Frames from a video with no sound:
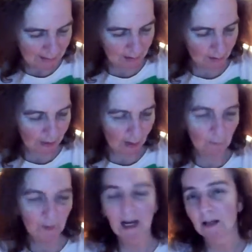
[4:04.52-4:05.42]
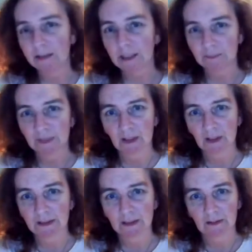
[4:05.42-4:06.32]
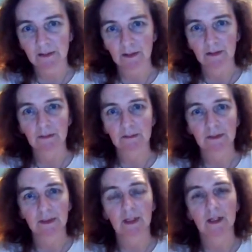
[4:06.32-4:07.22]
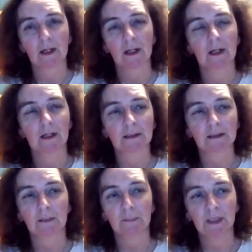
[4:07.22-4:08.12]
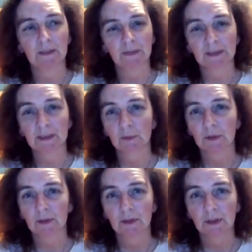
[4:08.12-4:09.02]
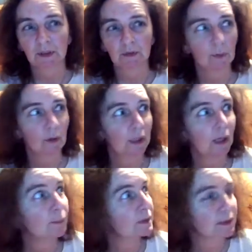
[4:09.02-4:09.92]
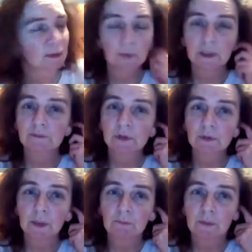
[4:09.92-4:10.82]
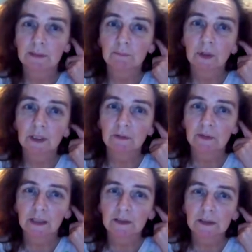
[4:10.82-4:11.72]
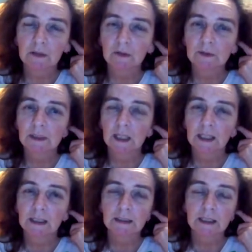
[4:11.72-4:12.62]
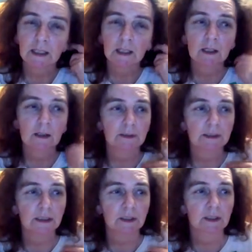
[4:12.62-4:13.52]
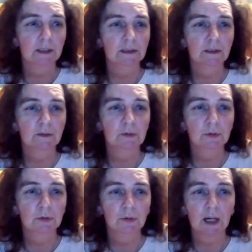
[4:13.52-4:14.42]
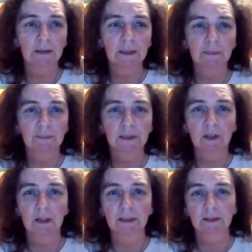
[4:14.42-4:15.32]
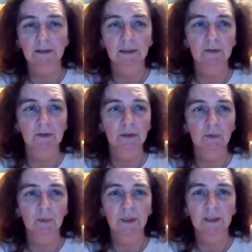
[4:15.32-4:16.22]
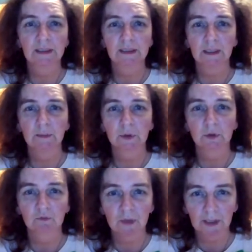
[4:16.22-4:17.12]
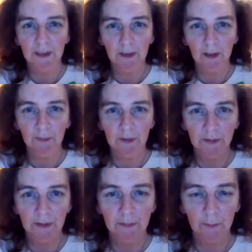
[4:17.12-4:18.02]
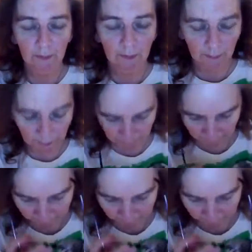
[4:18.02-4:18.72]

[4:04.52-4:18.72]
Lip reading: So can we unhypnotize ourselves? And I believe this is what the Gurdjieff work helps us with doing. We're working on ourselves and teaching ourselves to unhypnotize ourselves so that we can see what's really going on in the world